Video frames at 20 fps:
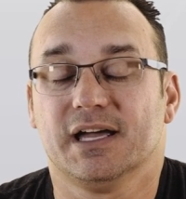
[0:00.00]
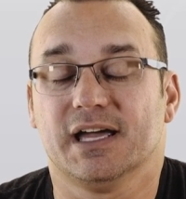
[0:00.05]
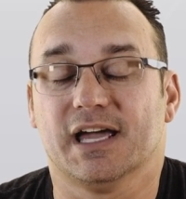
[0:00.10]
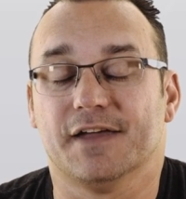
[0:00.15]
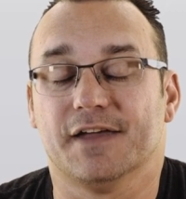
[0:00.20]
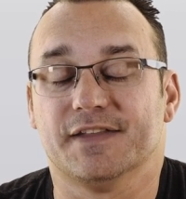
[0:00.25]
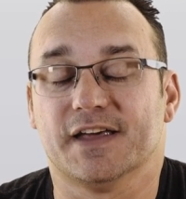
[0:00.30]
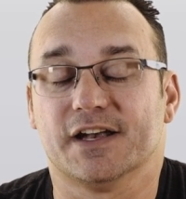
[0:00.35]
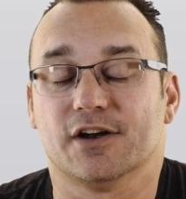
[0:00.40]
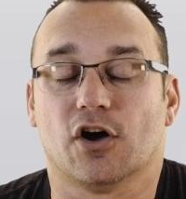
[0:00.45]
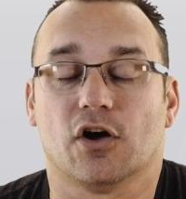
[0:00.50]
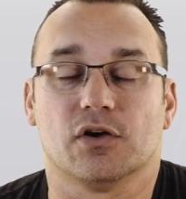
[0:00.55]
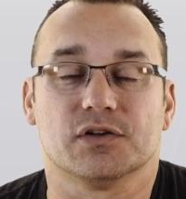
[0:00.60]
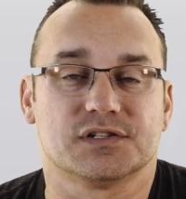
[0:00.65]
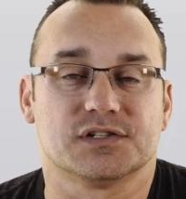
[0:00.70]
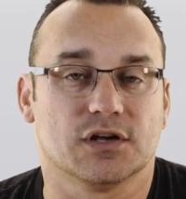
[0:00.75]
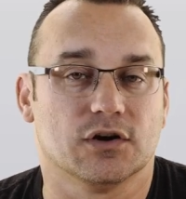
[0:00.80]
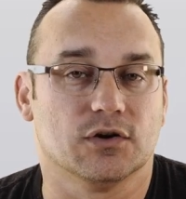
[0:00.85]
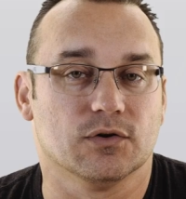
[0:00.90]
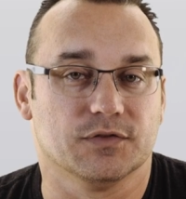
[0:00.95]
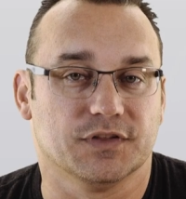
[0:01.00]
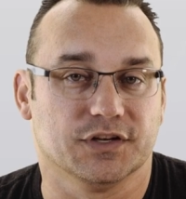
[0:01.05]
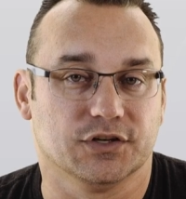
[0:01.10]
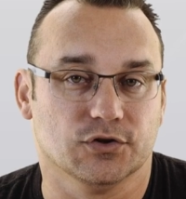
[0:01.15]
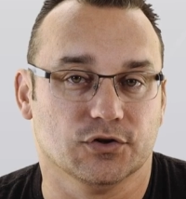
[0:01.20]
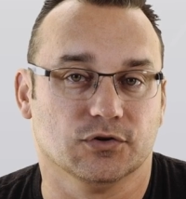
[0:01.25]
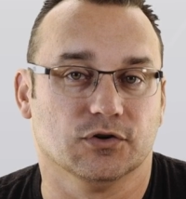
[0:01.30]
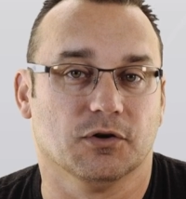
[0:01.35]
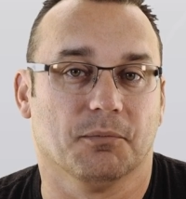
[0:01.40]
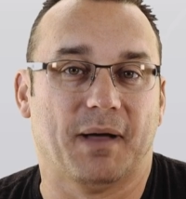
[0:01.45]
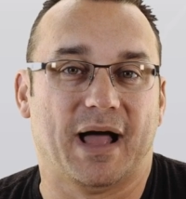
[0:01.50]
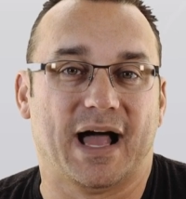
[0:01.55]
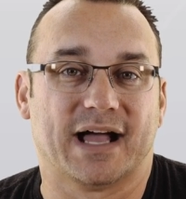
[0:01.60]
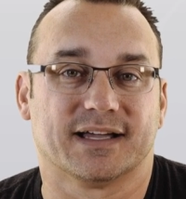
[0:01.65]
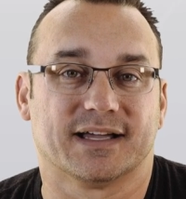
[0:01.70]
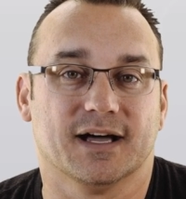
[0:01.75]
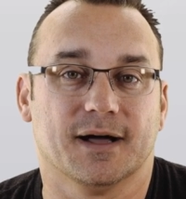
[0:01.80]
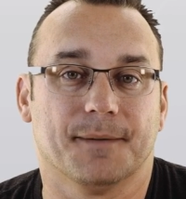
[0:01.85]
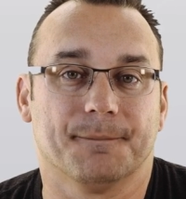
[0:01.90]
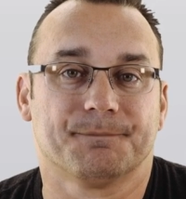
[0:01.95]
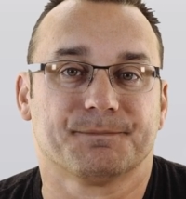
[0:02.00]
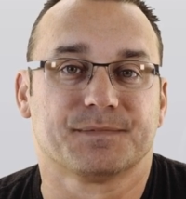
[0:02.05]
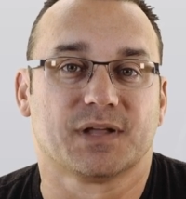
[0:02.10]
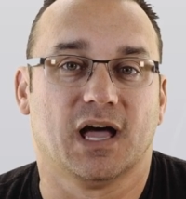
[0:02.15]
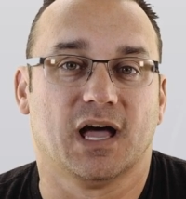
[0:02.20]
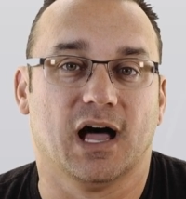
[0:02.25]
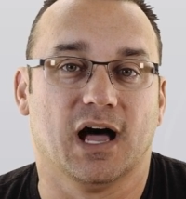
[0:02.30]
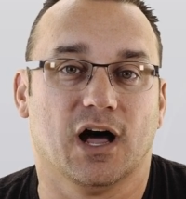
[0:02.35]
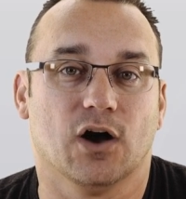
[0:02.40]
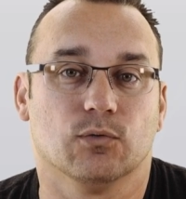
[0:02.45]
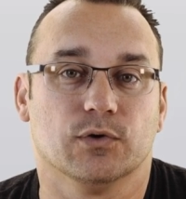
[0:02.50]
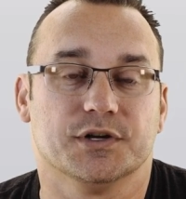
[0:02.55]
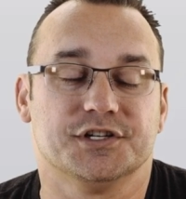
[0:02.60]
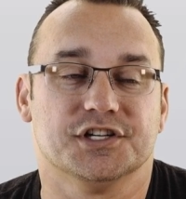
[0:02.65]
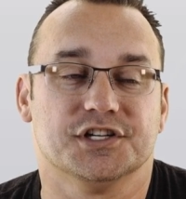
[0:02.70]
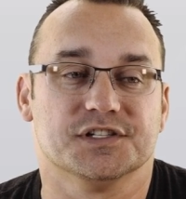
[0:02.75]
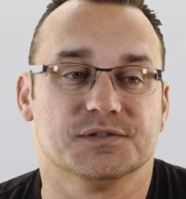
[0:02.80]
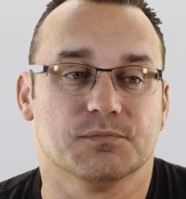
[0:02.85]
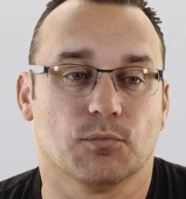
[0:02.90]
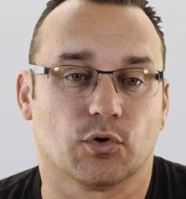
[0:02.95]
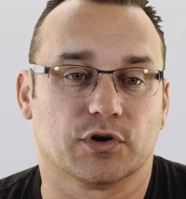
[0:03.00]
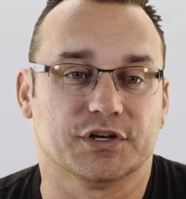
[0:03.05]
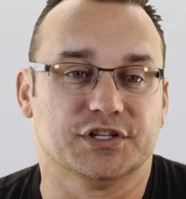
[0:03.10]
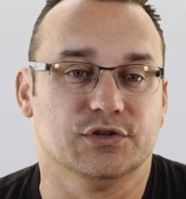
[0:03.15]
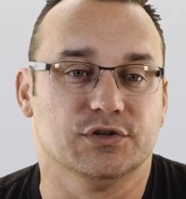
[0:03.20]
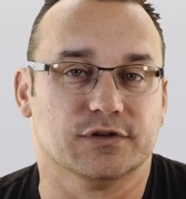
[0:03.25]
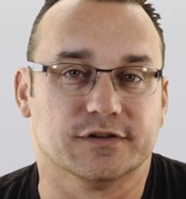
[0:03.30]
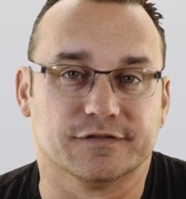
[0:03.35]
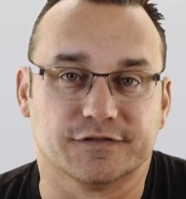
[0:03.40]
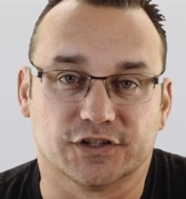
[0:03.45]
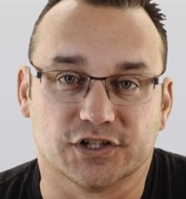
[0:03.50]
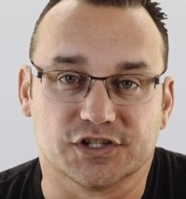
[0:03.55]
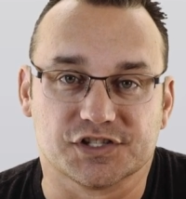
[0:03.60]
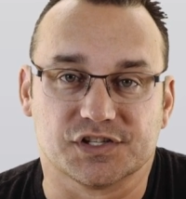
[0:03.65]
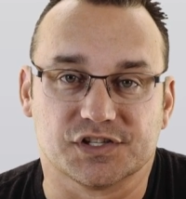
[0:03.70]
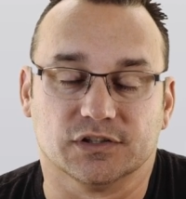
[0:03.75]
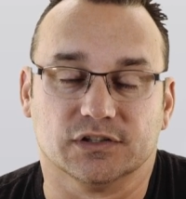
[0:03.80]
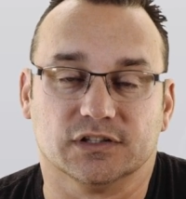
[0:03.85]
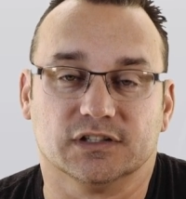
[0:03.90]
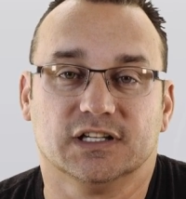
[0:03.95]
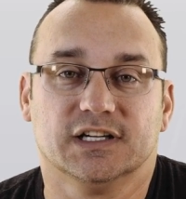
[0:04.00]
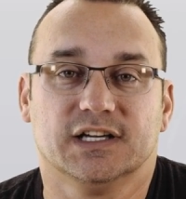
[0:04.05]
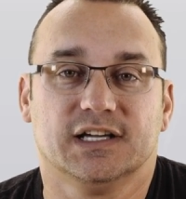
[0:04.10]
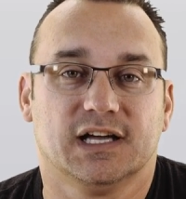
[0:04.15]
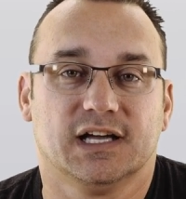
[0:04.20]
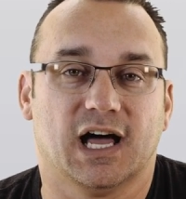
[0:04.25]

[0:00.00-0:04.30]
and then also the Google backup, uh, which is more universal.